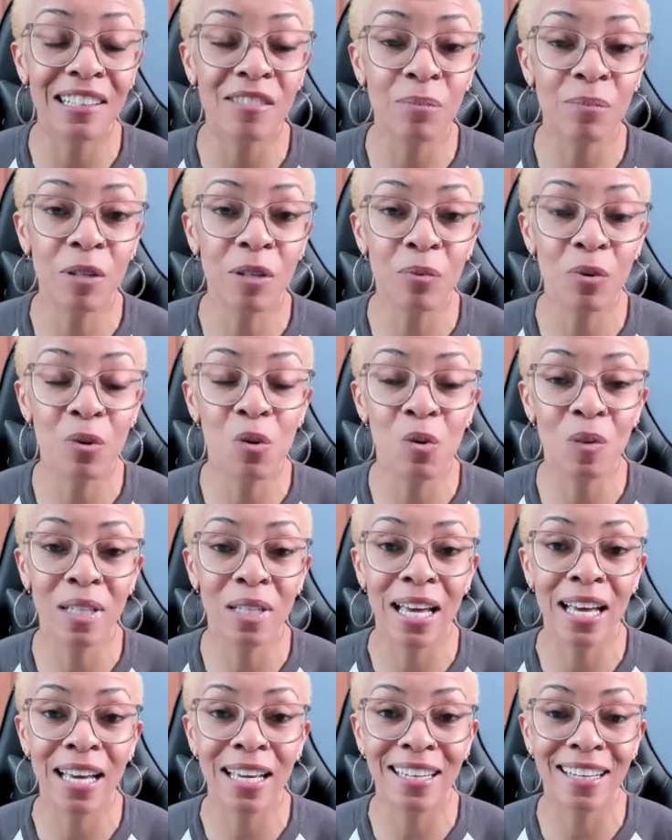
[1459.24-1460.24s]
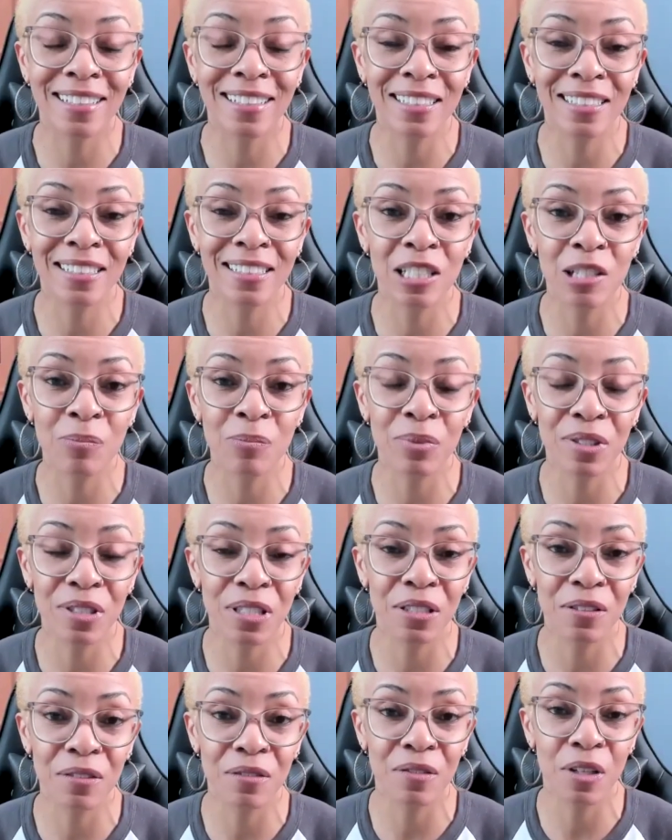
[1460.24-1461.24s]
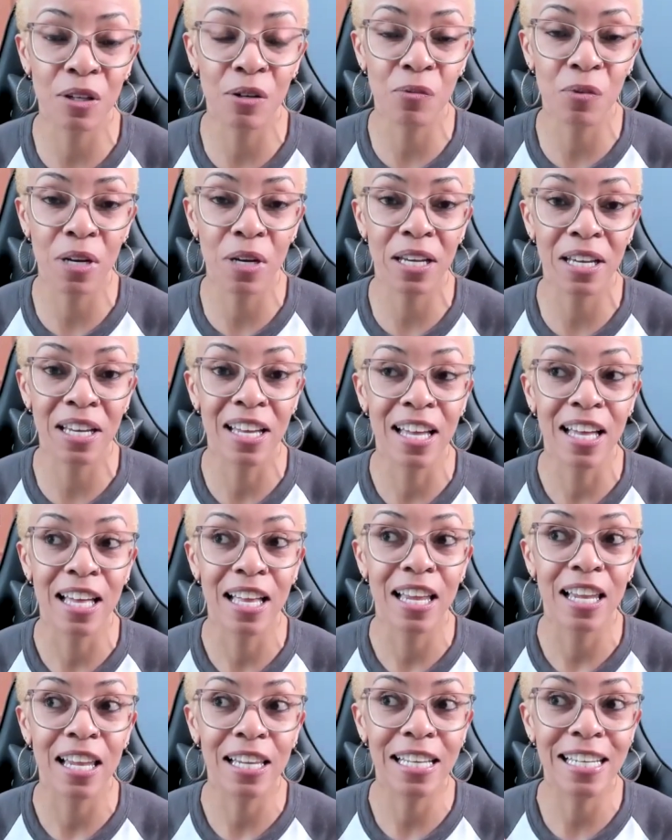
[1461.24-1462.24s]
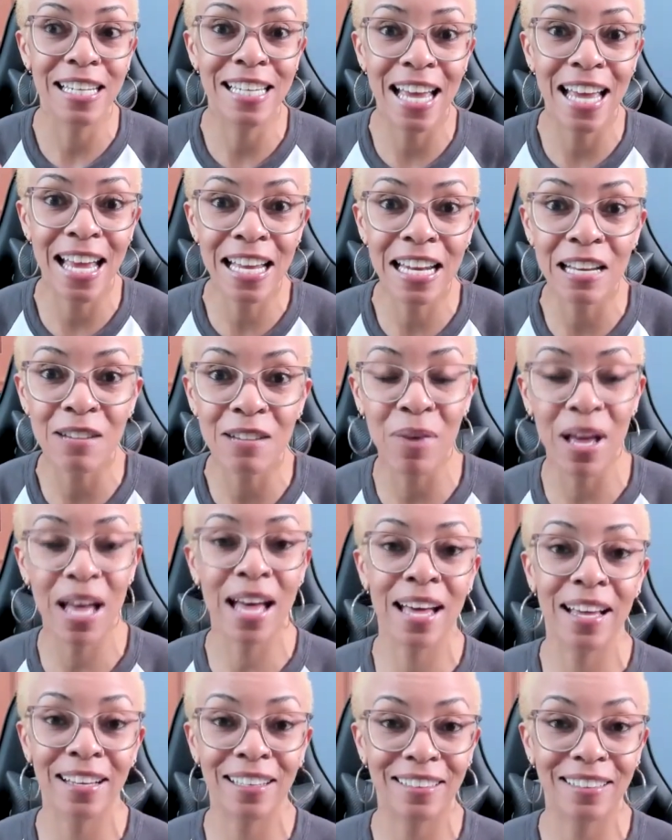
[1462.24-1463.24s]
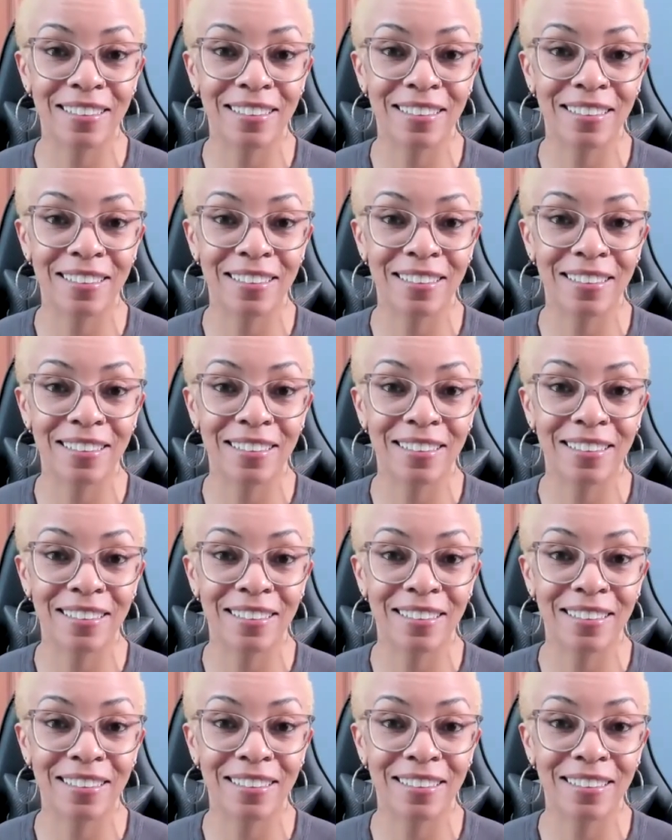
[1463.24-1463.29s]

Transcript: of people who gain at least 10% of their weight gain it back